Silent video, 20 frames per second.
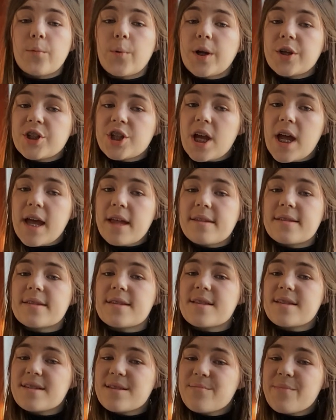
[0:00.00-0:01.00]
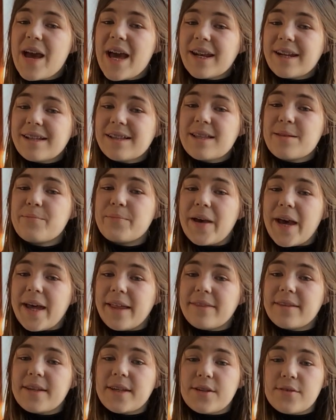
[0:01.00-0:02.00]
Russia has systematically banned
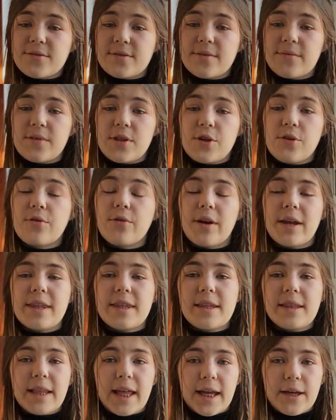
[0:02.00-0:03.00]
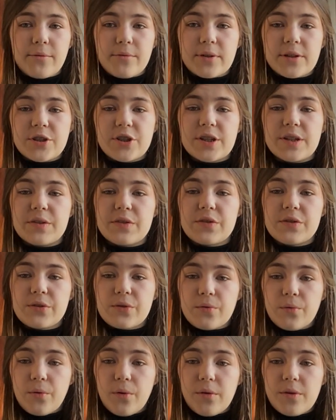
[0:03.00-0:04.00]
the use of the Ukrainian language in
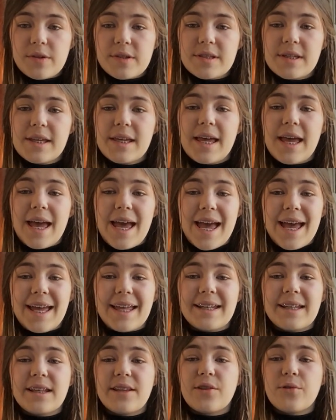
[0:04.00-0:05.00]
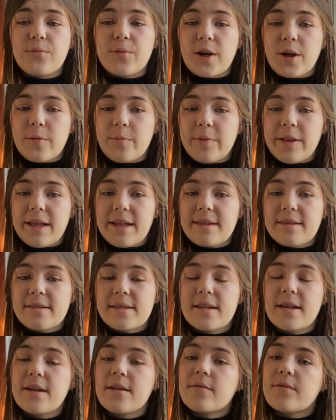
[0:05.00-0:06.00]
schools and in the workplace,
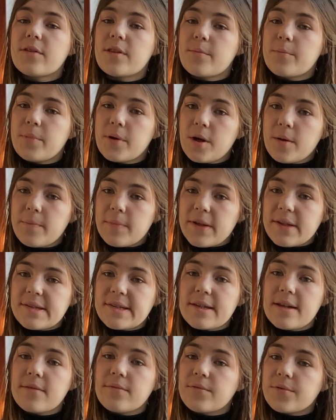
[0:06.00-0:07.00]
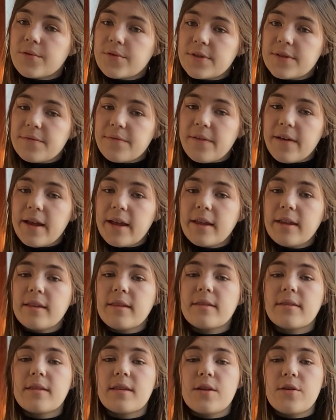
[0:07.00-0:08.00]
for the purpose of Russifying the
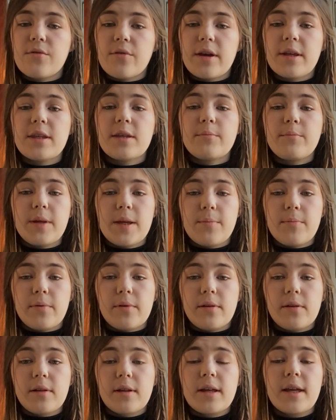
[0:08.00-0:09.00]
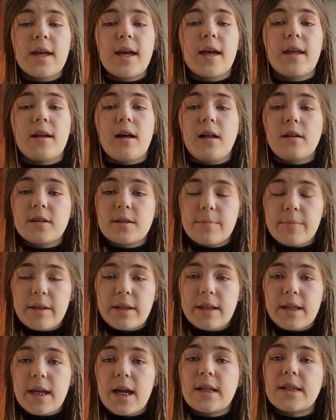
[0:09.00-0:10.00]
Ukrainian people and
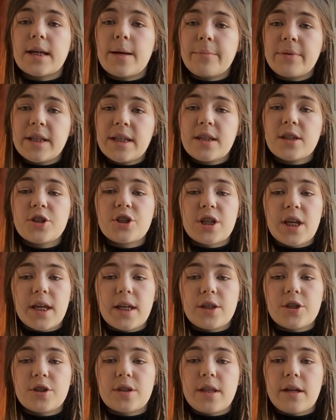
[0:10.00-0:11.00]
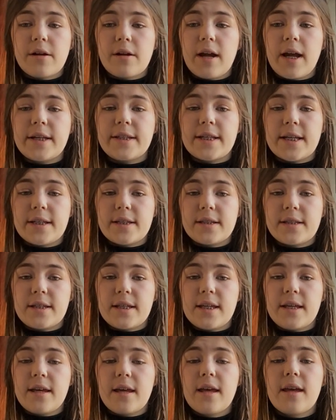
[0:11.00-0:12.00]
ultimately attempting to change their identity
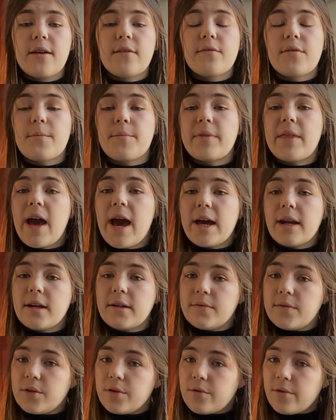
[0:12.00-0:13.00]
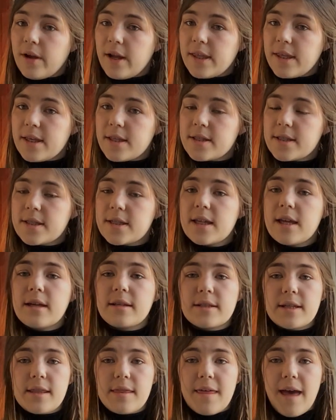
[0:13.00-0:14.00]
from that of Ukrainians
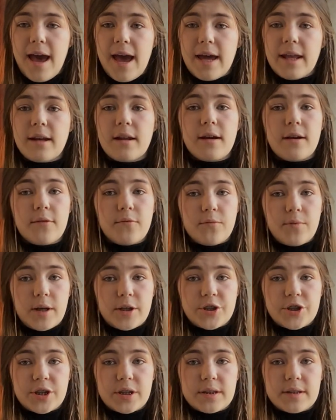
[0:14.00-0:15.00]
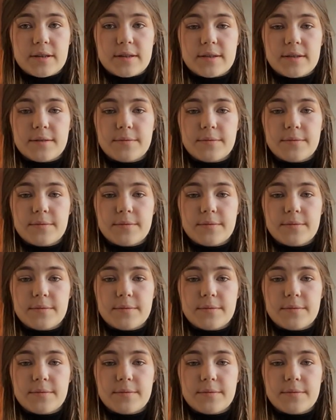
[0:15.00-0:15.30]
to that of Russians.